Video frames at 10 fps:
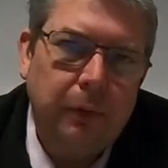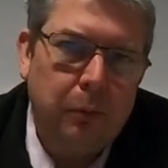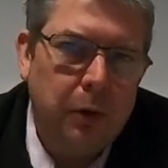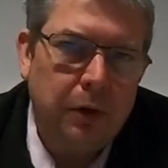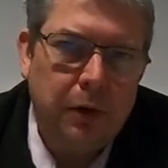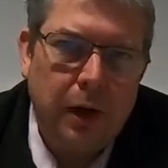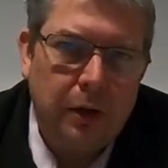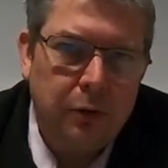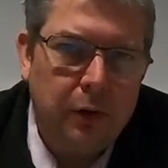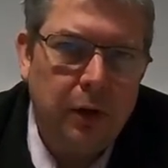And whether
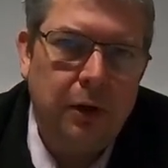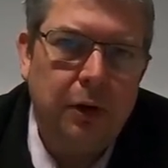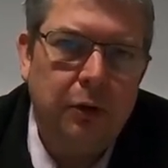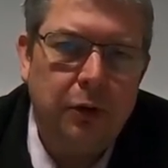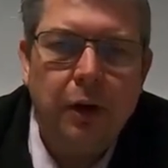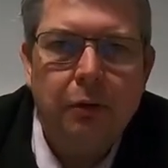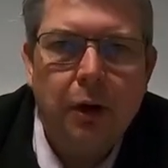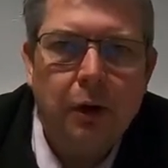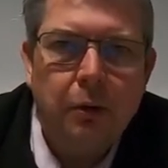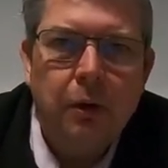that's a leading
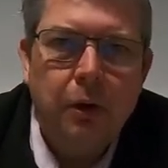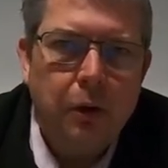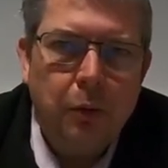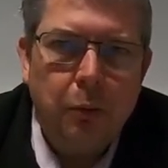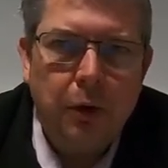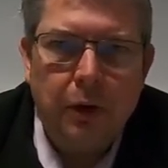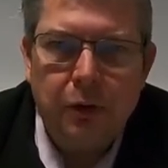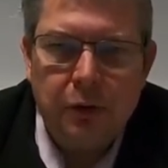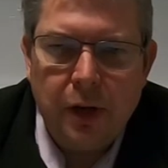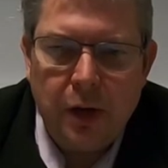zero, whether
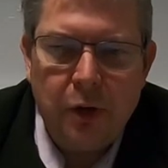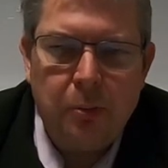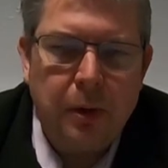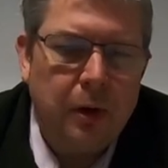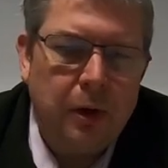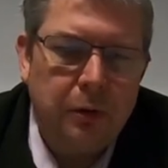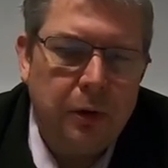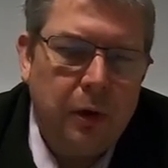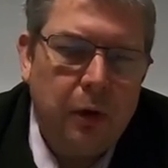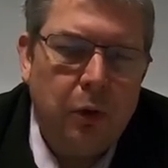it's an end part,
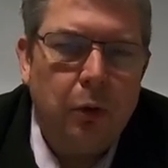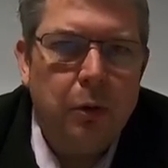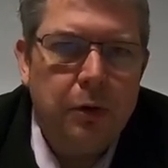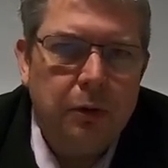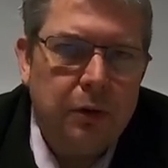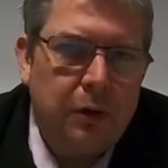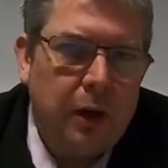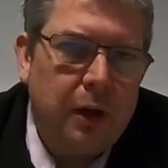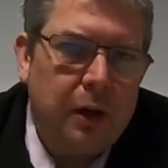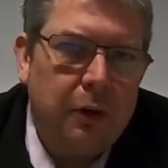or whether it's
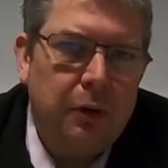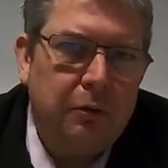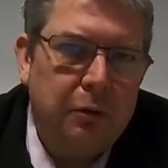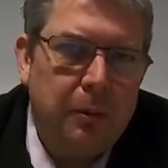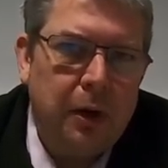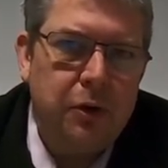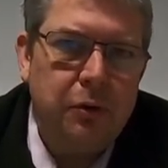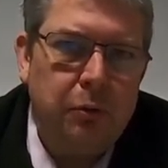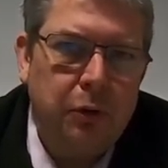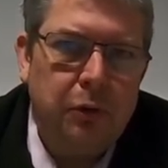date code
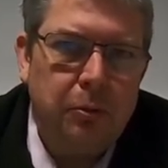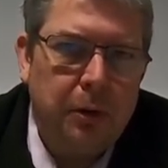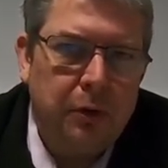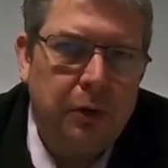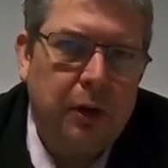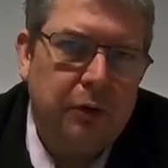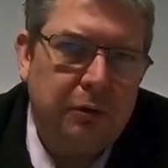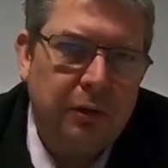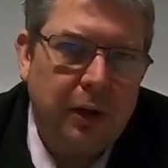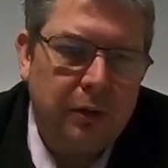information which has been set as a
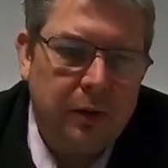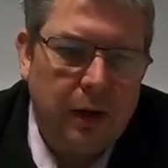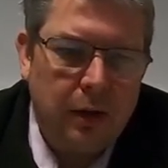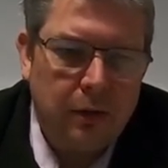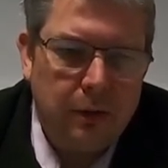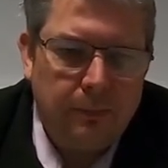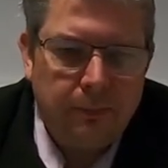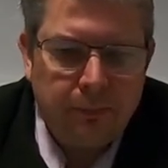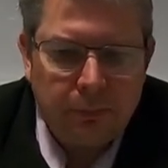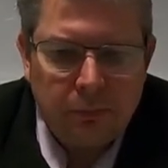fixed text.
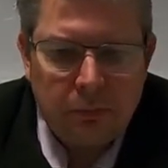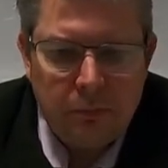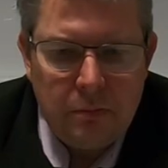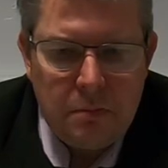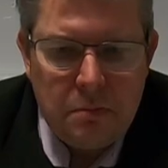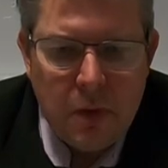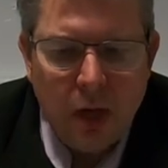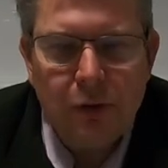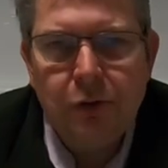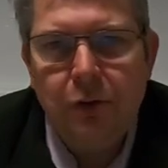
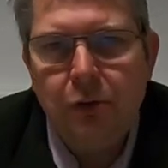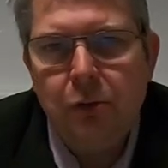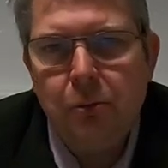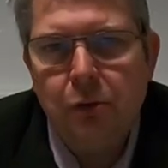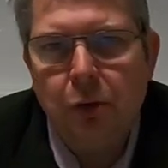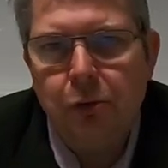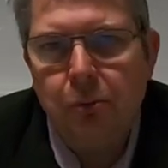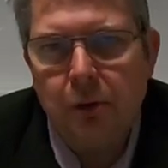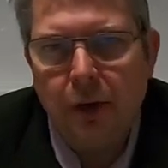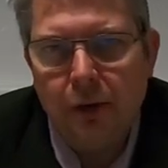And systems not
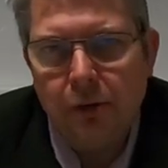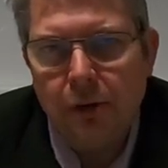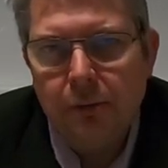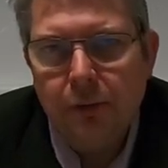updated.